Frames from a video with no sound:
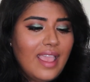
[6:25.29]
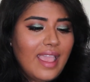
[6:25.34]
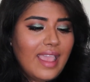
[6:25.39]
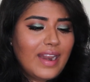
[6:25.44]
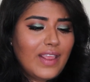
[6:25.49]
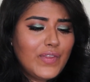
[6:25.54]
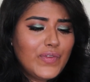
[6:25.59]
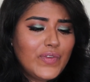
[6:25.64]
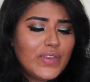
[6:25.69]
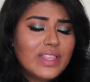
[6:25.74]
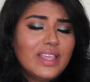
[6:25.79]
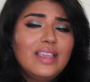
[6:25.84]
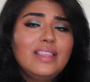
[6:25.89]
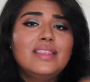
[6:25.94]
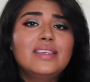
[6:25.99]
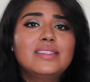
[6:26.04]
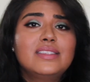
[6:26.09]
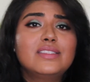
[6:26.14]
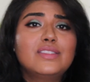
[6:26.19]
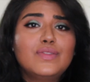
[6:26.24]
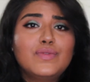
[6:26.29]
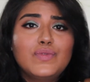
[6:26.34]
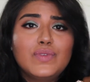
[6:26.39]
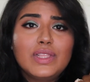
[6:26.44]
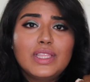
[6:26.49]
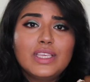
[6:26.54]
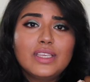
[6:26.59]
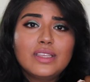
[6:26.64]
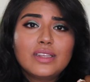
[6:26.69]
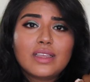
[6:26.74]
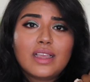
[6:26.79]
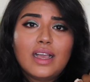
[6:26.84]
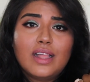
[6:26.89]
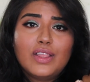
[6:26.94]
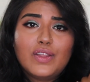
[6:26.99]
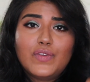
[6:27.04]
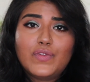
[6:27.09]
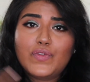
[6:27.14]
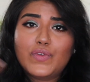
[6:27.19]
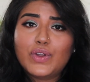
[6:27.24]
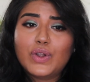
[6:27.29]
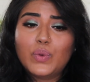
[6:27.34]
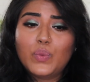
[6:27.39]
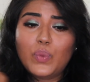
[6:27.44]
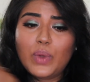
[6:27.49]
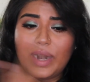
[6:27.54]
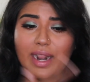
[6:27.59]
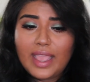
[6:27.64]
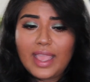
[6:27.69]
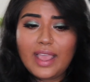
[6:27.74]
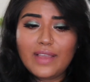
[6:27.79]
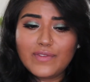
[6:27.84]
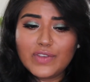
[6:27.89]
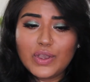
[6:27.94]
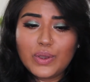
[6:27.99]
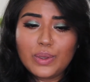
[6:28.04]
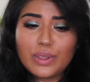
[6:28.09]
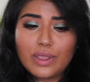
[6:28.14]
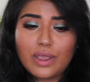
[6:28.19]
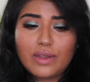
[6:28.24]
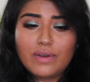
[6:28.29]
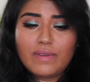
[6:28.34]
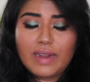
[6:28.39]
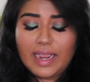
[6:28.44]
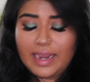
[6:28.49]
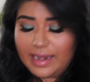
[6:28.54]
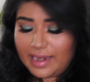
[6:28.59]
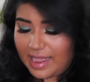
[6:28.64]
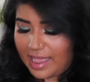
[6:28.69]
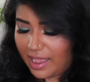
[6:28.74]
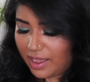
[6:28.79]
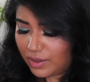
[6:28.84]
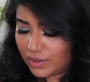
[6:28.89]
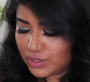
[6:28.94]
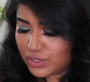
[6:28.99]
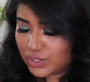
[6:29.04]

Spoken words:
And I feel like this is a really good color for what I have going on right now.